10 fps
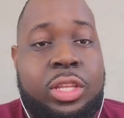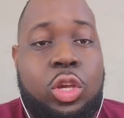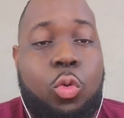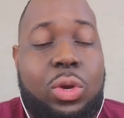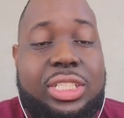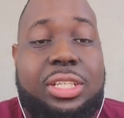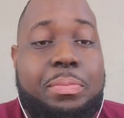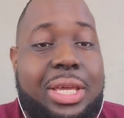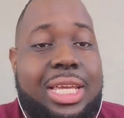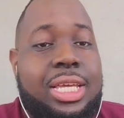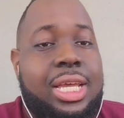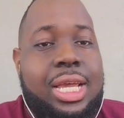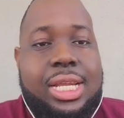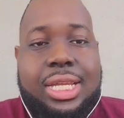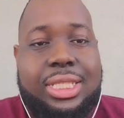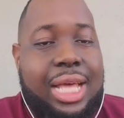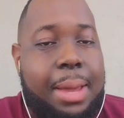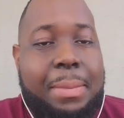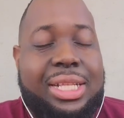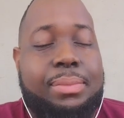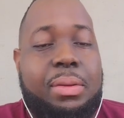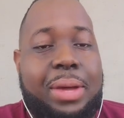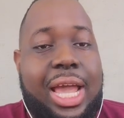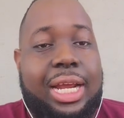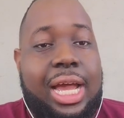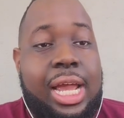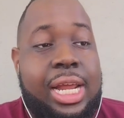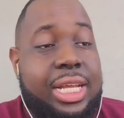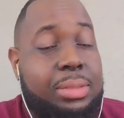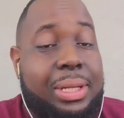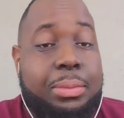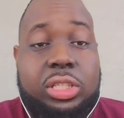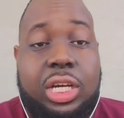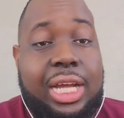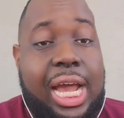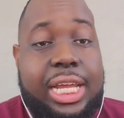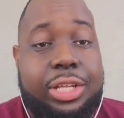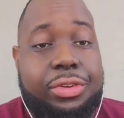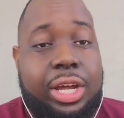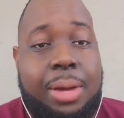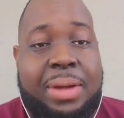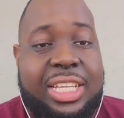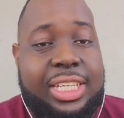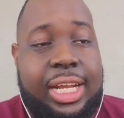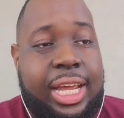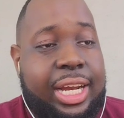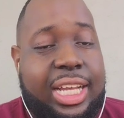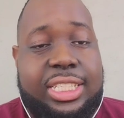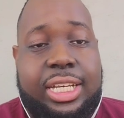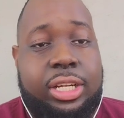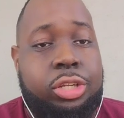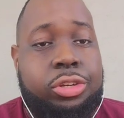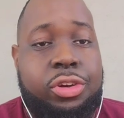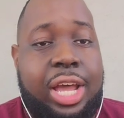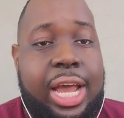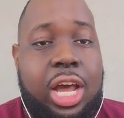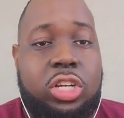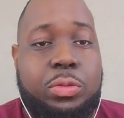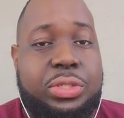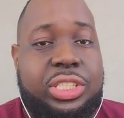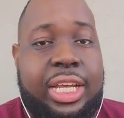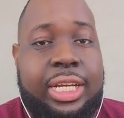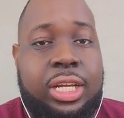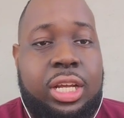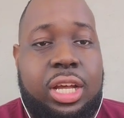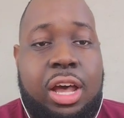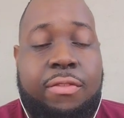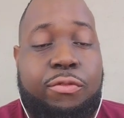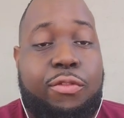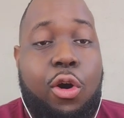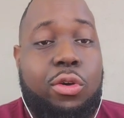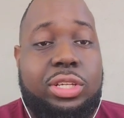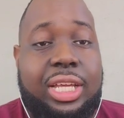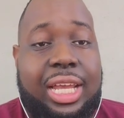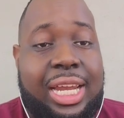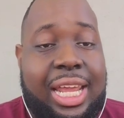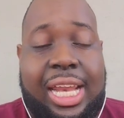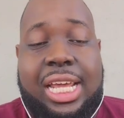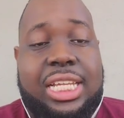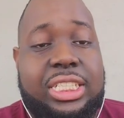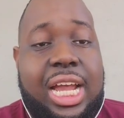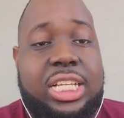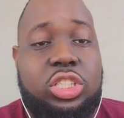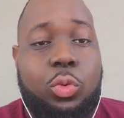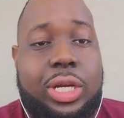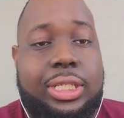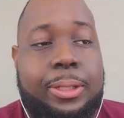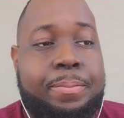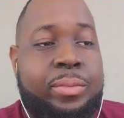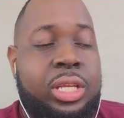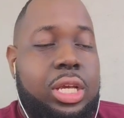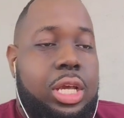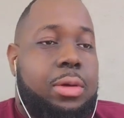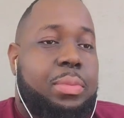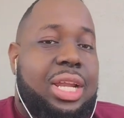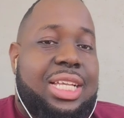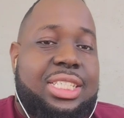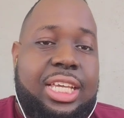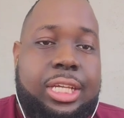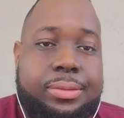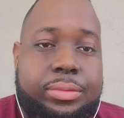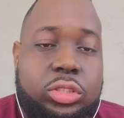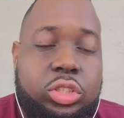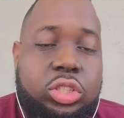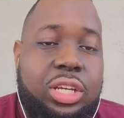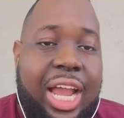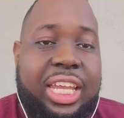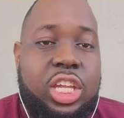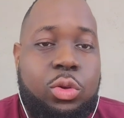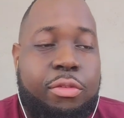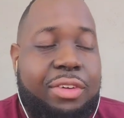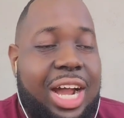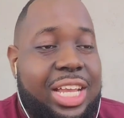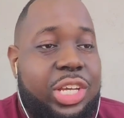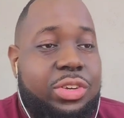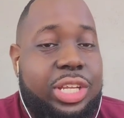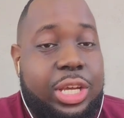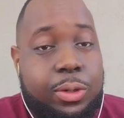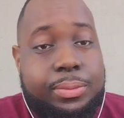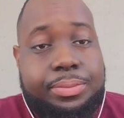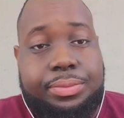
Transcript: which to me does not make them a bad guy. Doesn't make them a good guy either. Now, I'm not saying like I said they're not 100% of fault in any of this kind of situation. But let's say I give you a five-year deal,